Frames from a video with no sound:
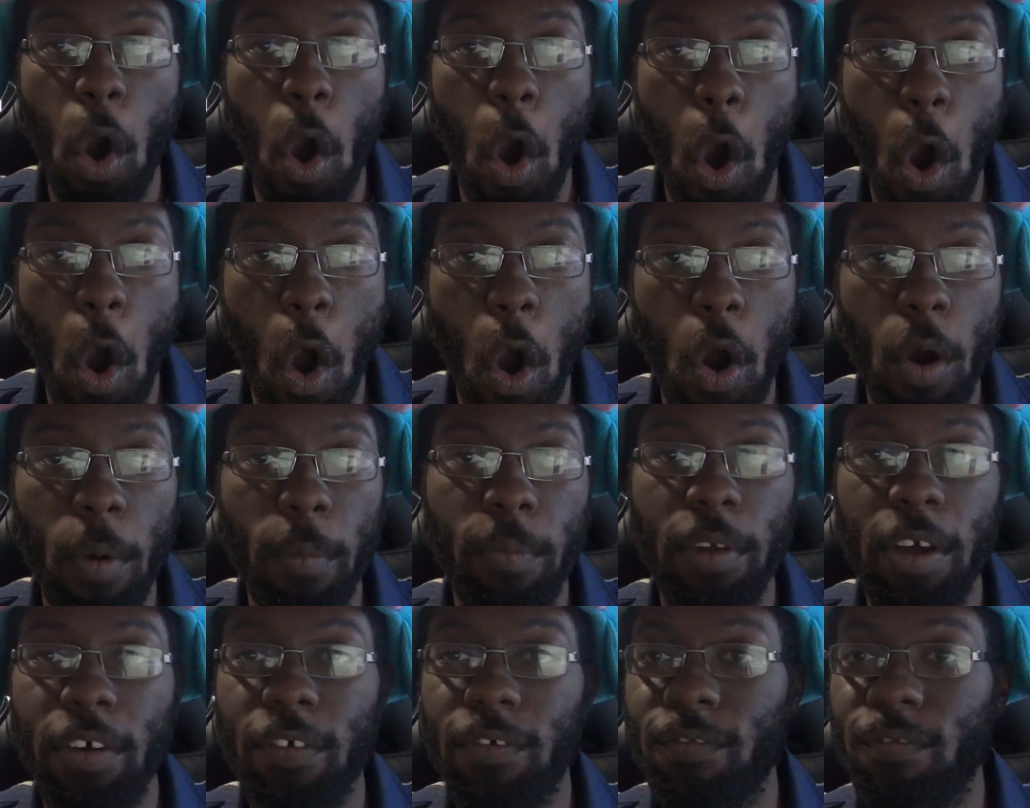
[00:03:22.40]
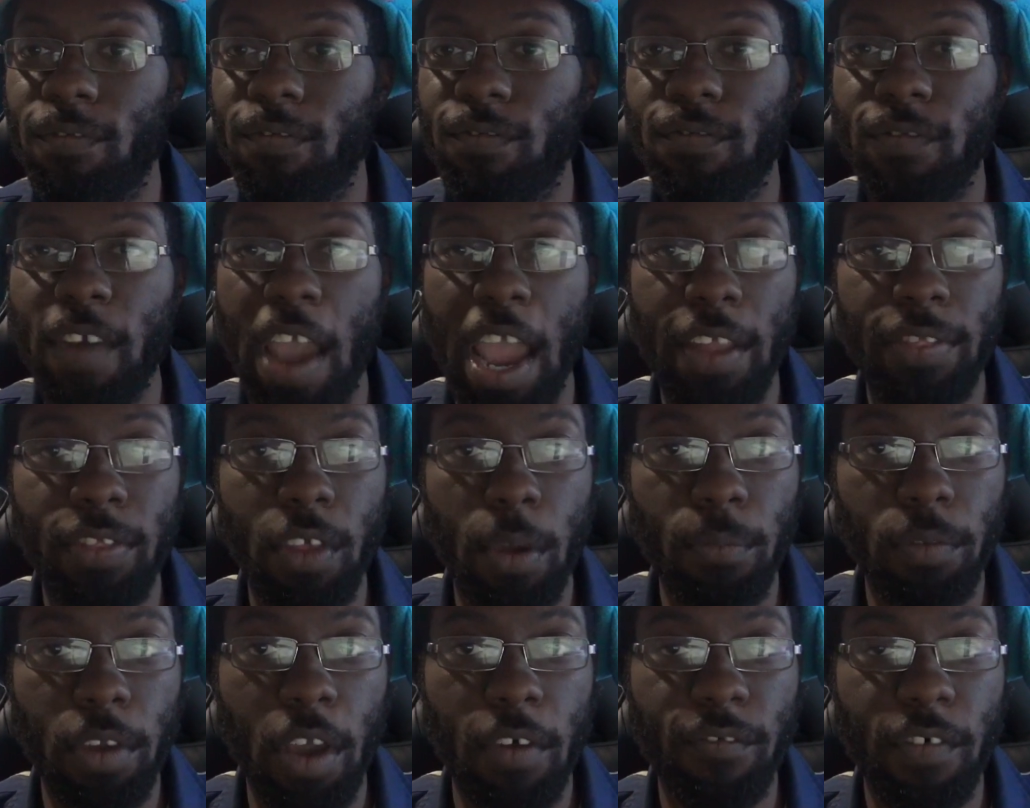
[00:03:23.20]
all
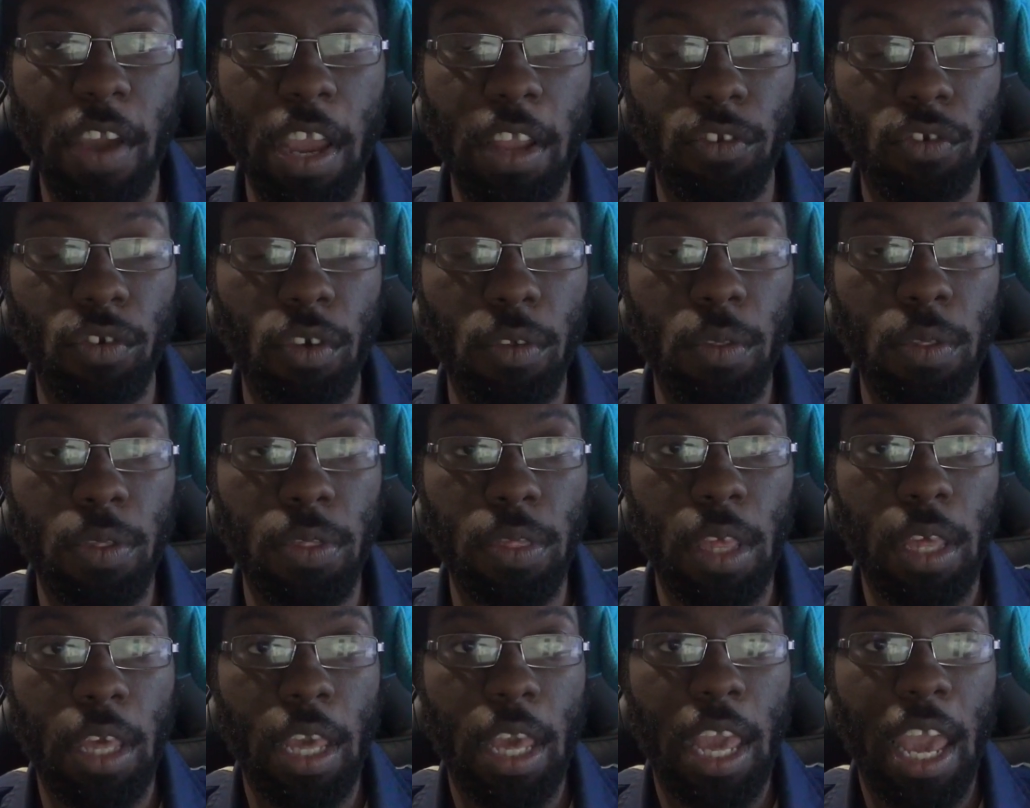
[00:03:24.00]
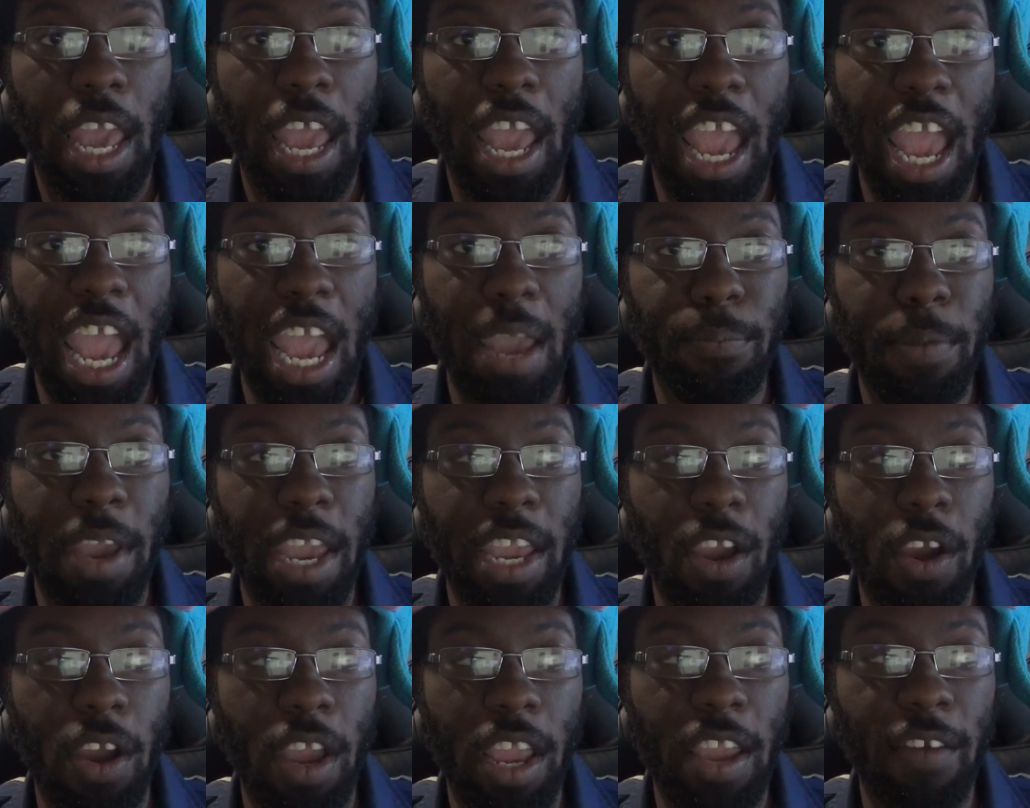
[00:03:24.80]
fandom conventions,
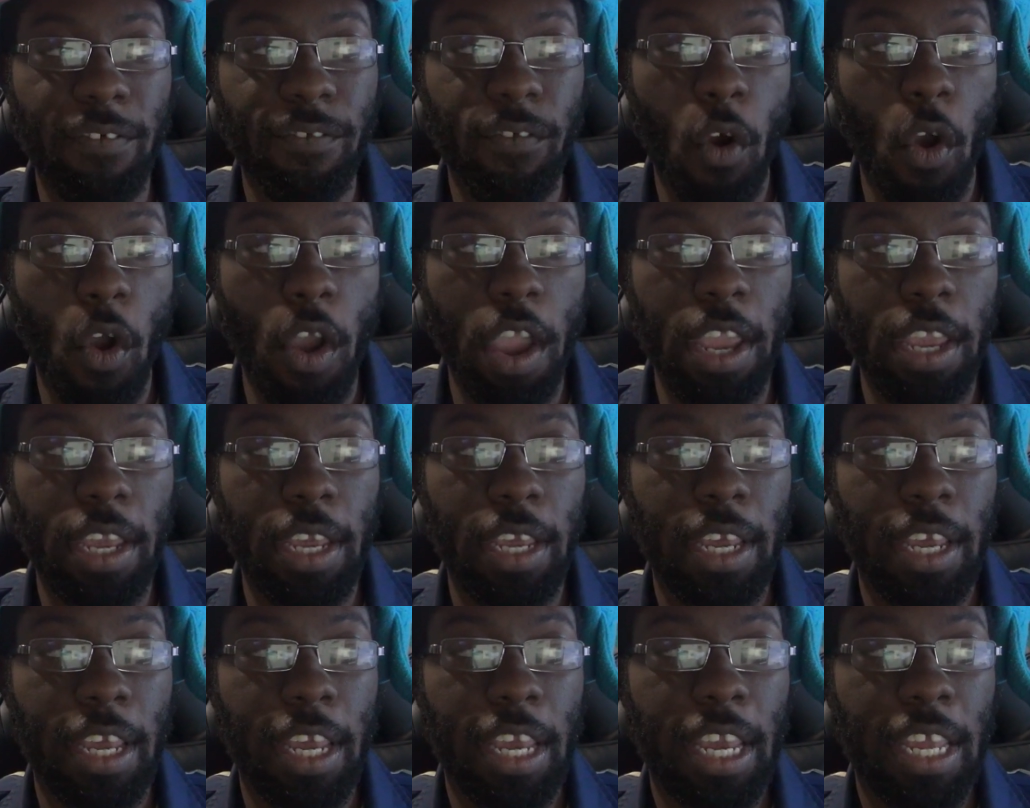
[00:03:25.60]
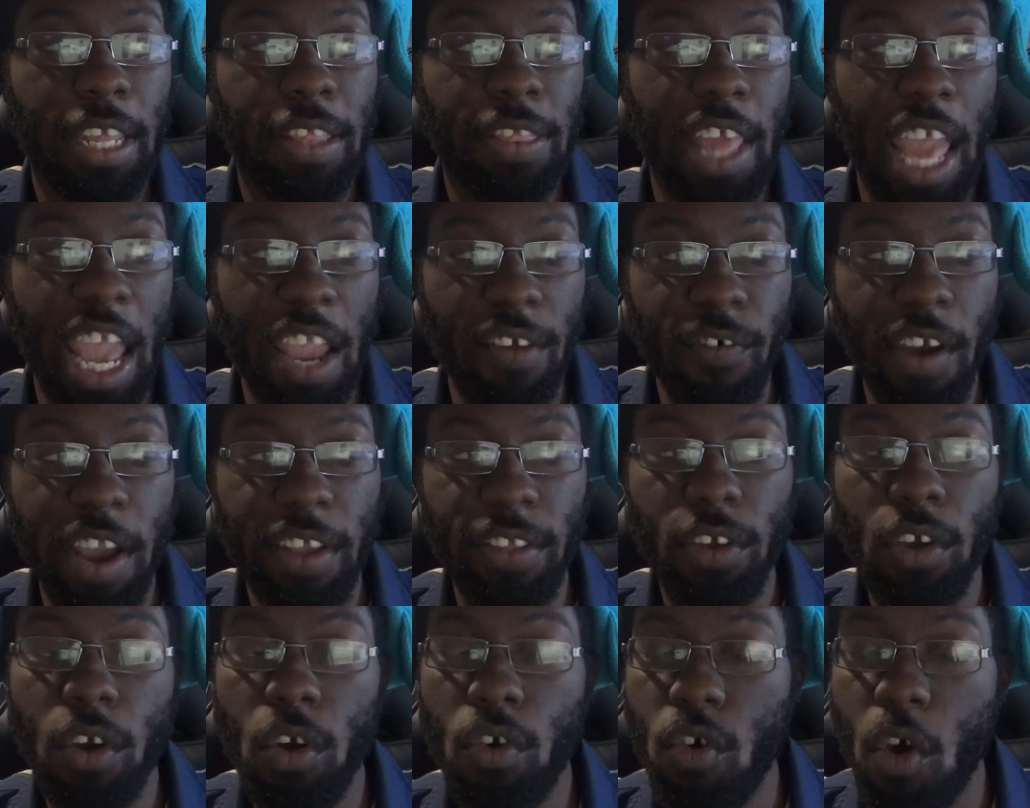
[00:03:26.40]
anime and furry, they
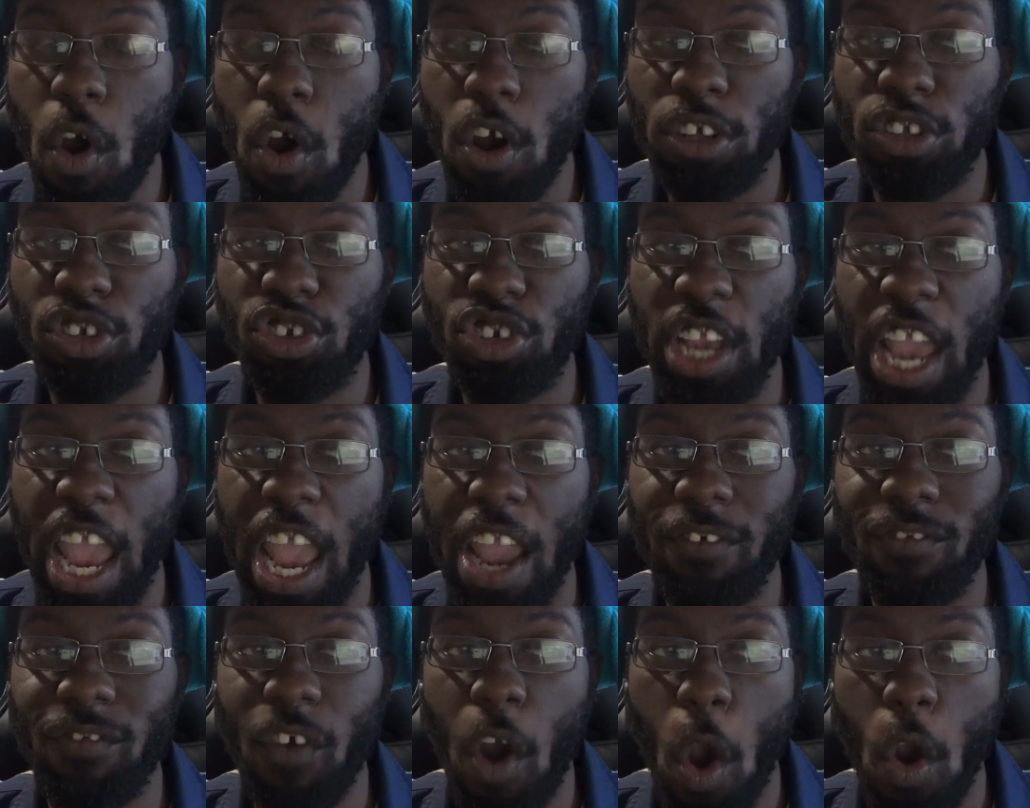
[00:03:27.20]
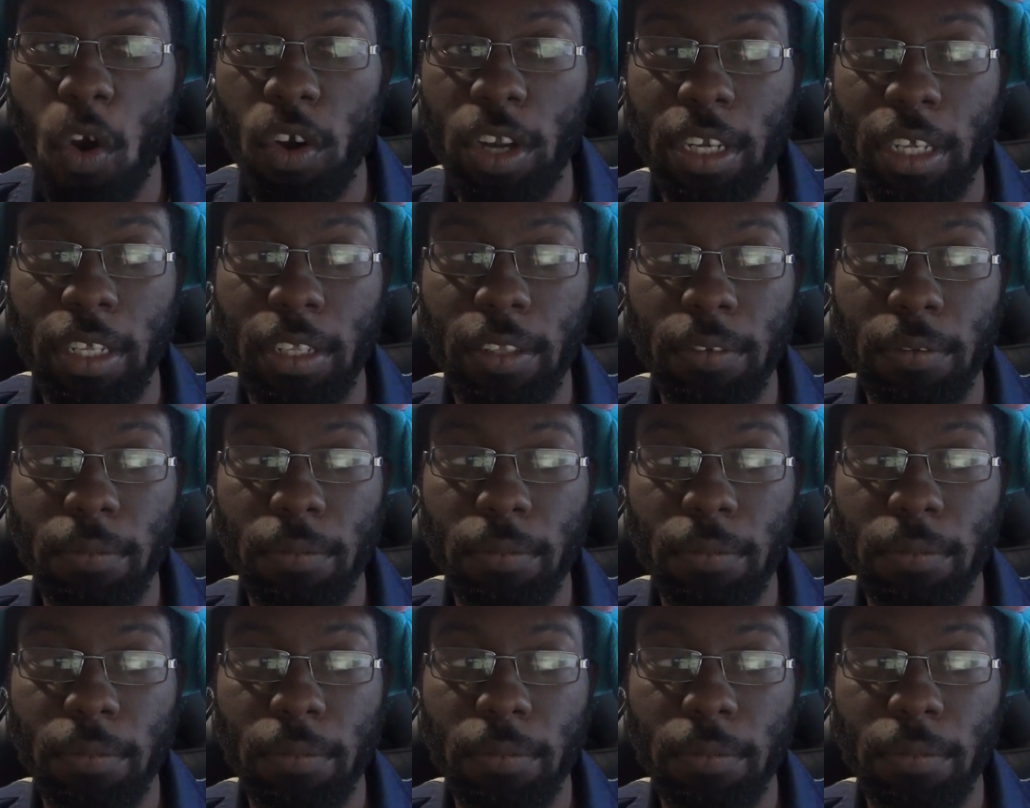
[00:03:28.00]
went Corona-chan woke.